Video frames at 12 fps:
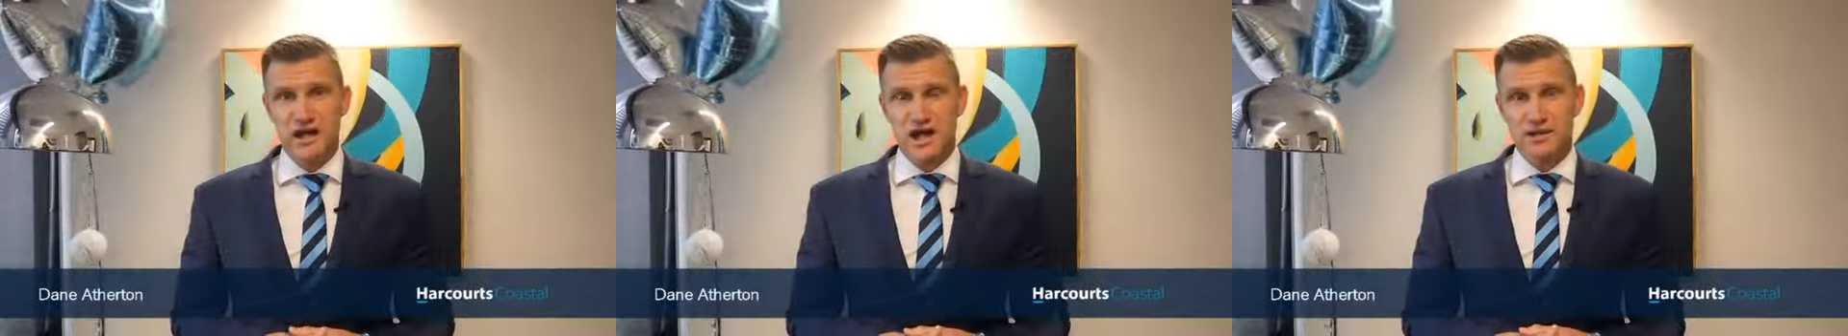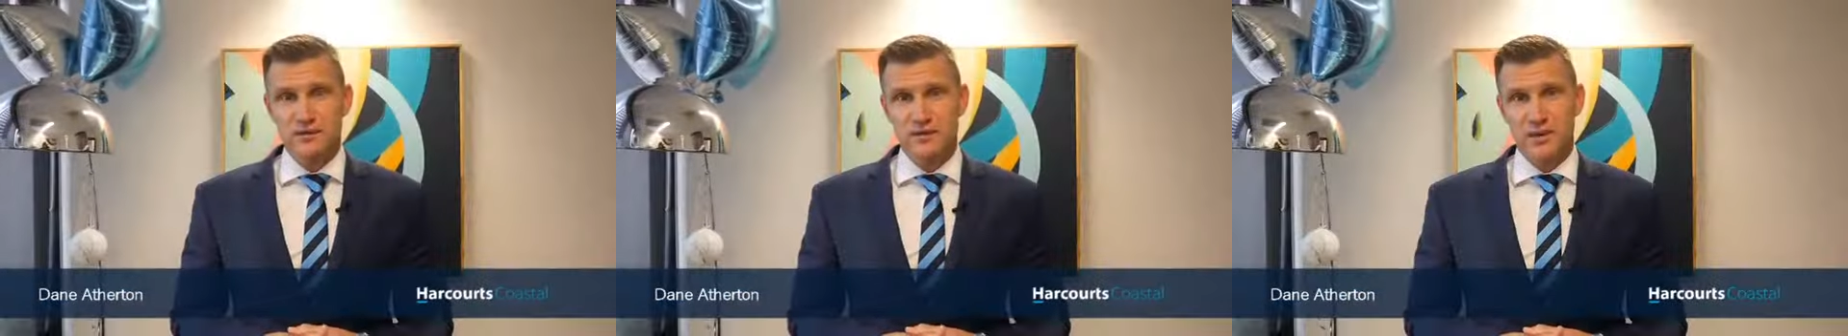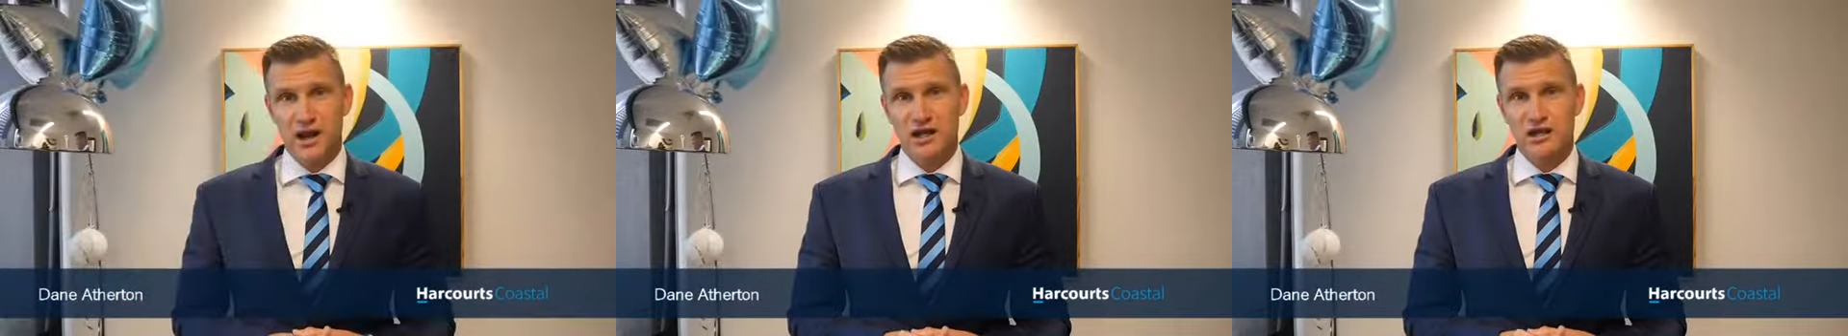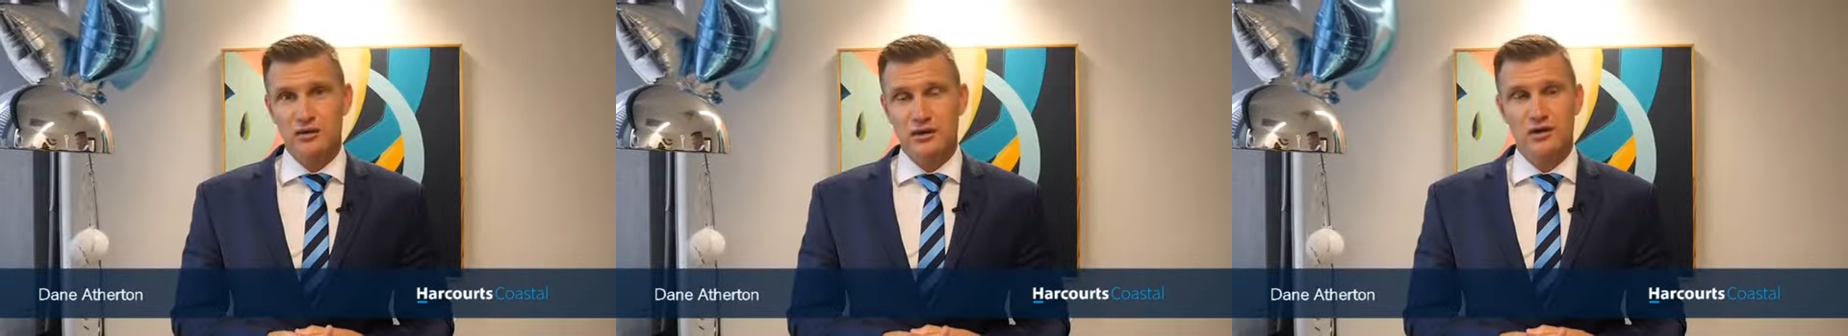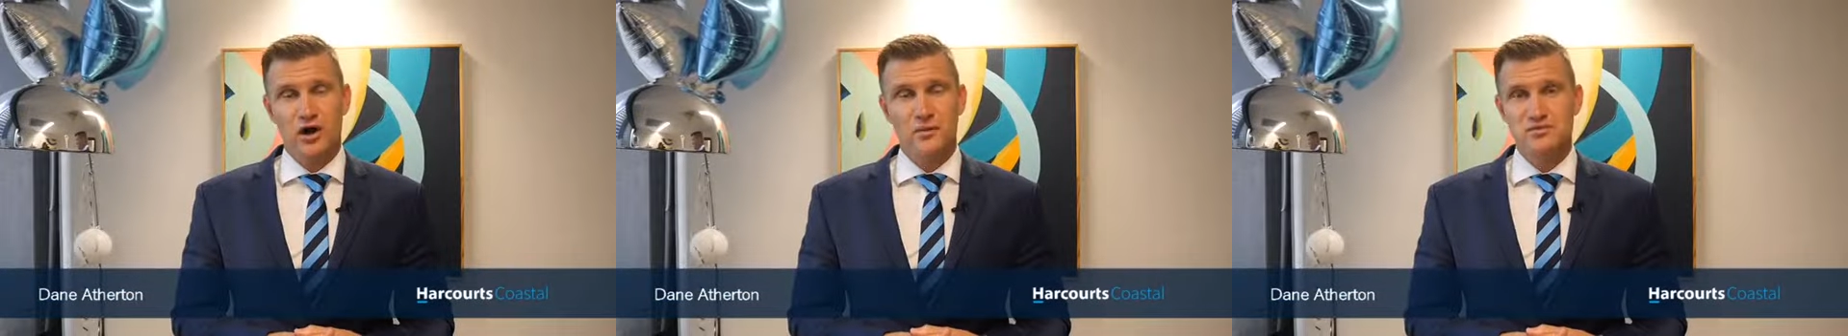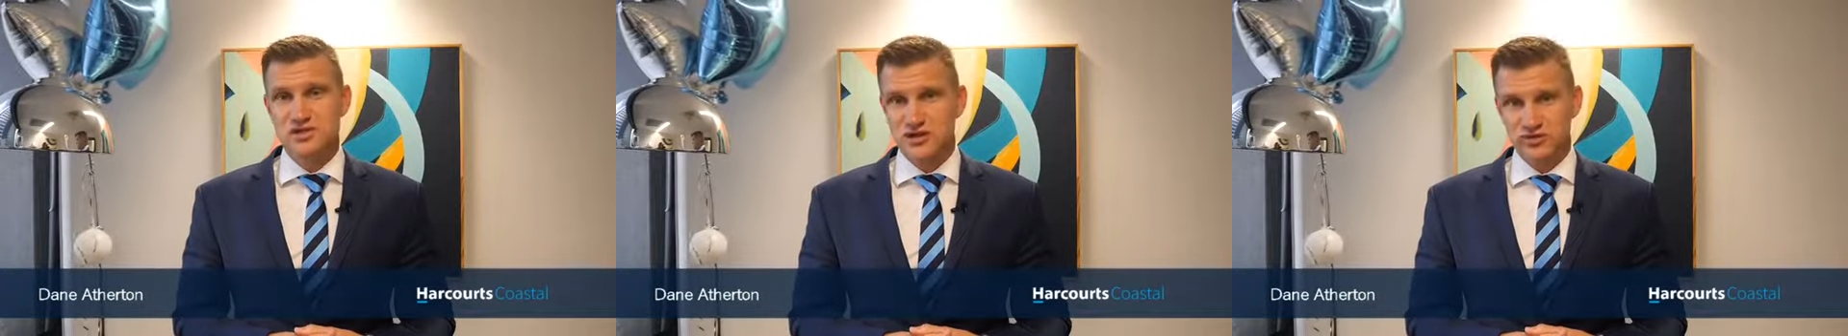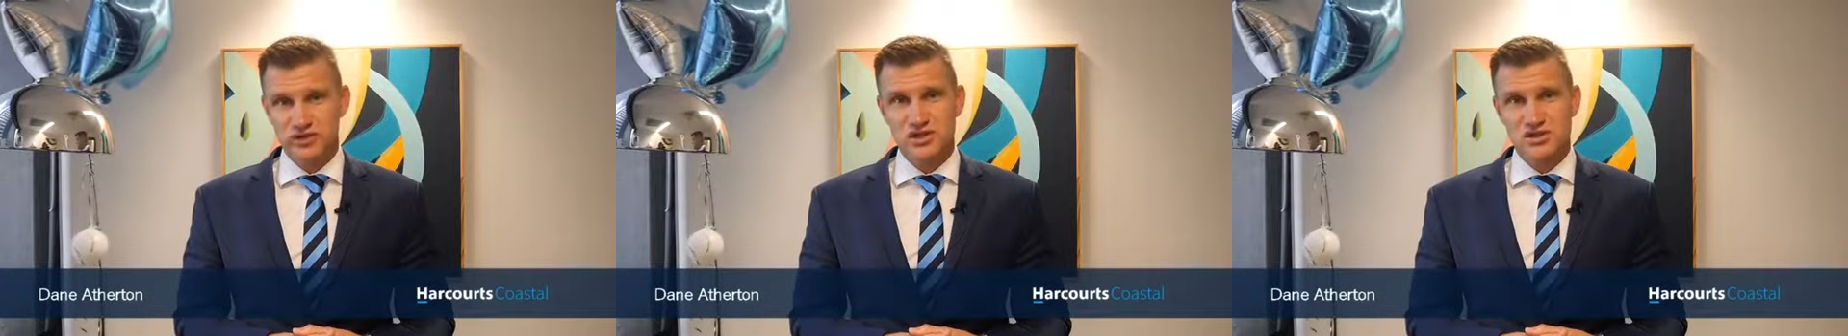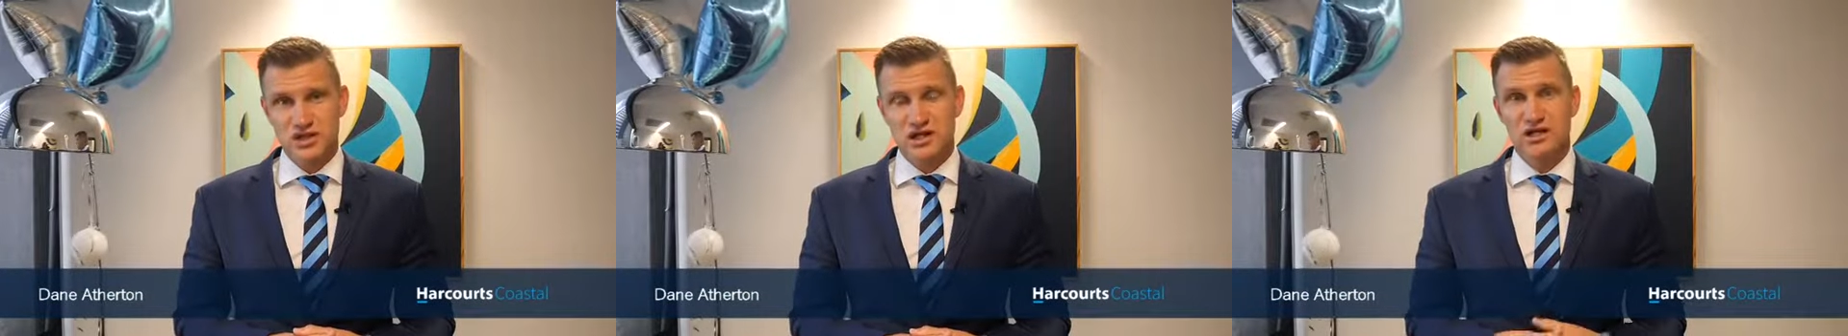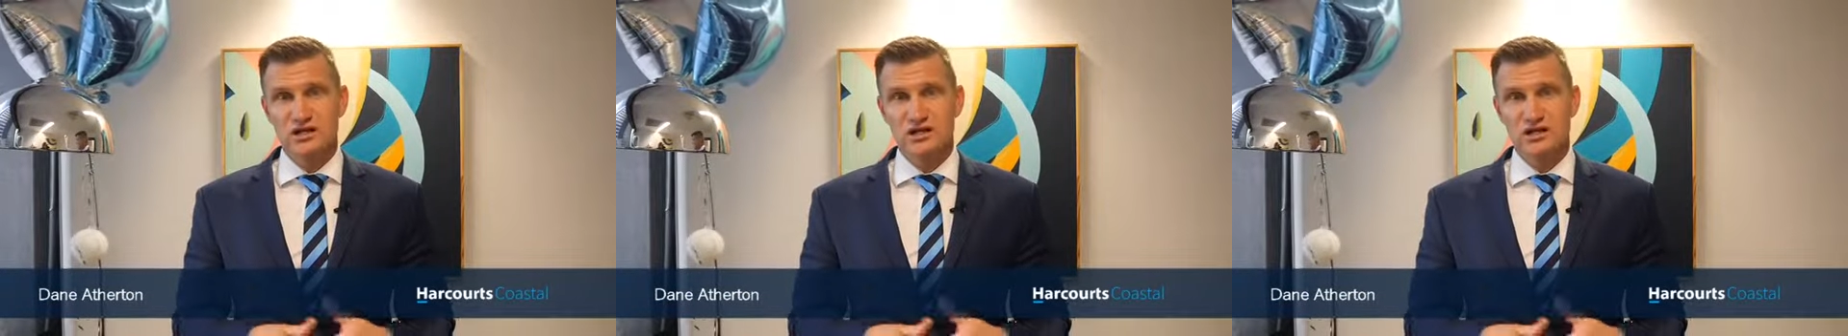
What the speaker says: now that we're back into it, I'm definitely seeing an